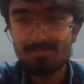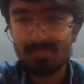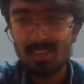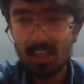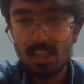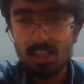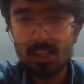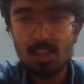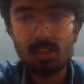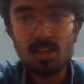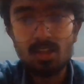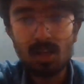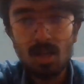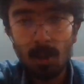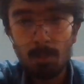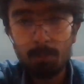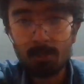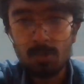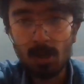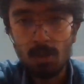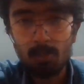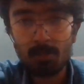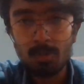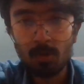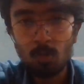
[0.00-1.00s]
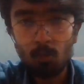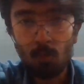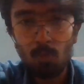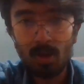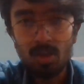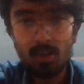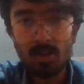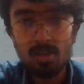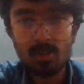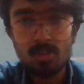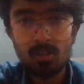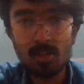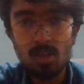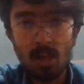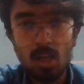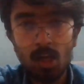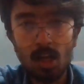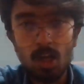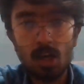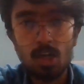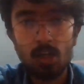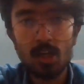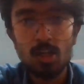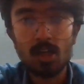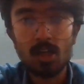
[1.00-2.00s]
in the upcoming week,
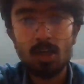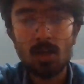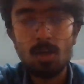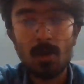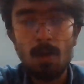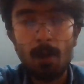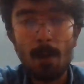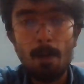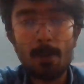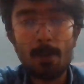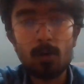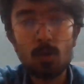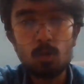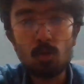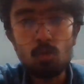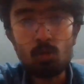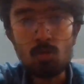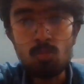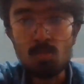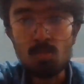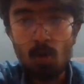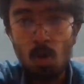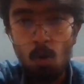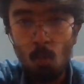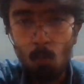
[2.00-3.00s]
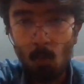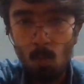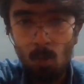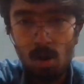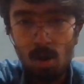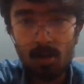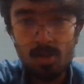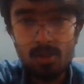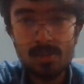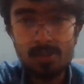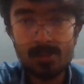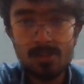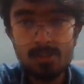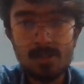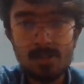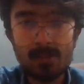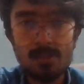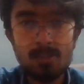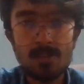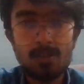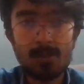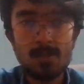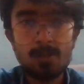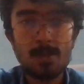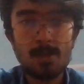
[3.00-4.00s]
do more work,
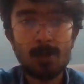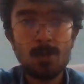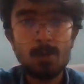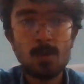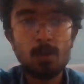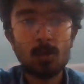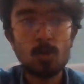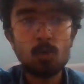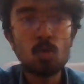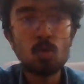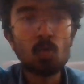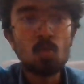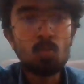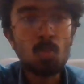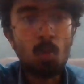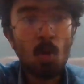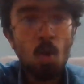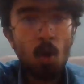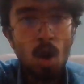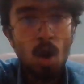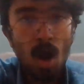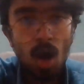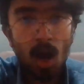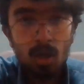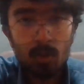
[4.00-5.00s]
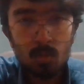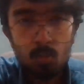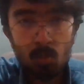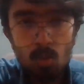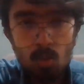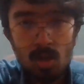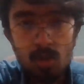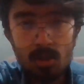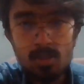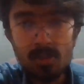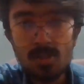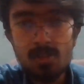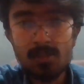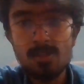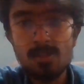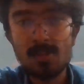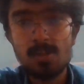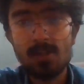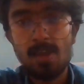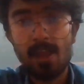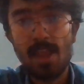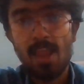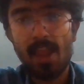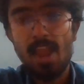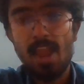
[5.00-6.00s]
do more hard work,
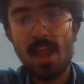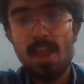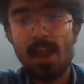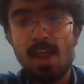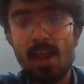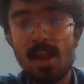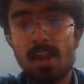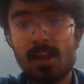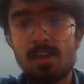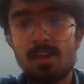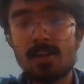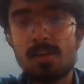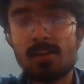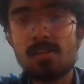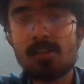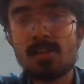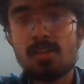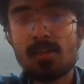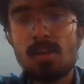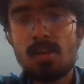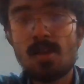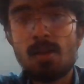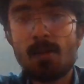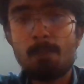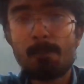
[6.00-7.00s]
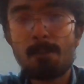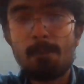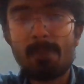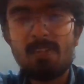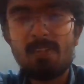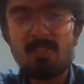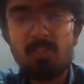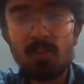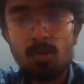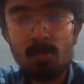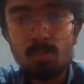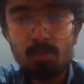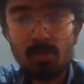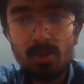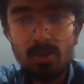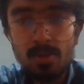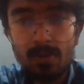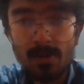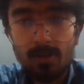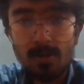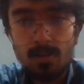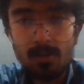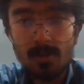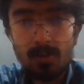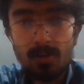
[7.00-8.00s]
and perform
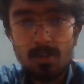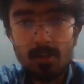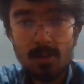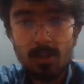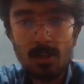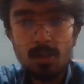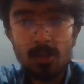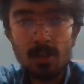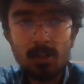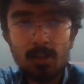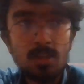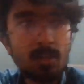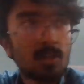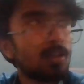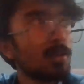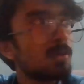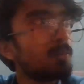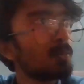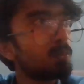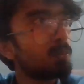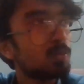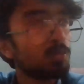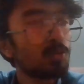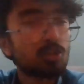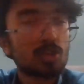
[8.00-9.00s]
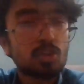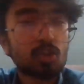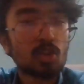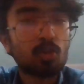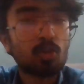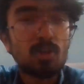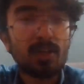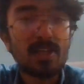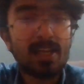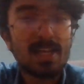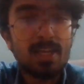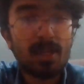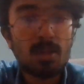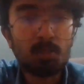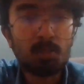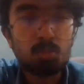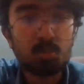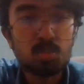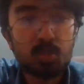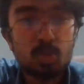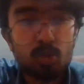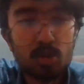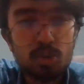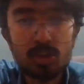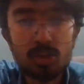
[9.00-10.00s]
better so that I can
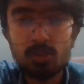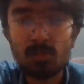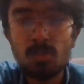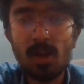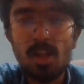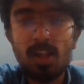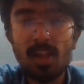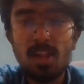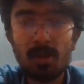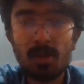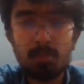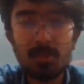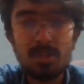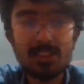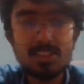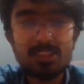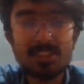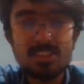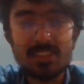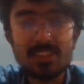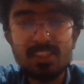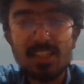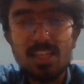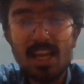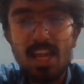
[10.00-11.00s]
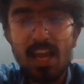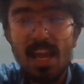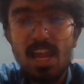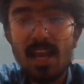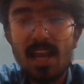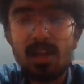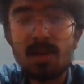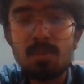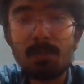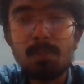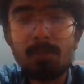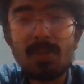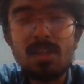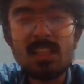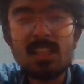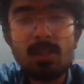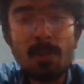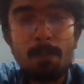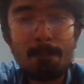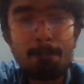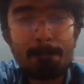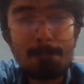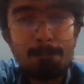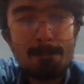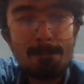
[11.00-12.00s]
push my limits and be
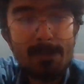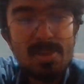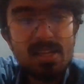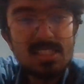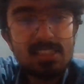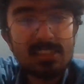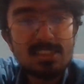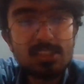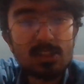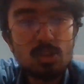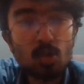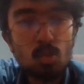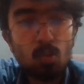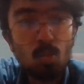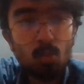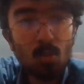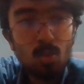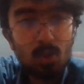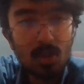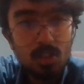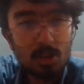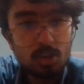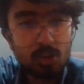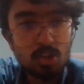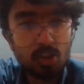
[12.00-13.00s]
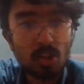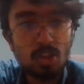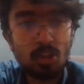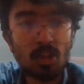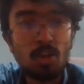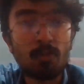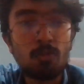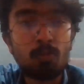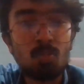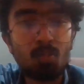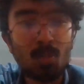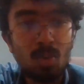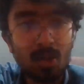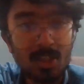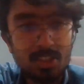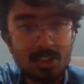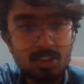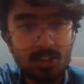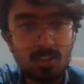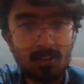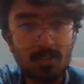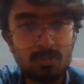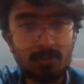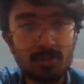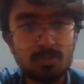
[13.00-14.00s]
the best version of
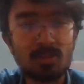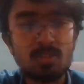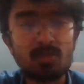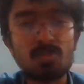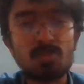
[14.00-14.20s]
myself.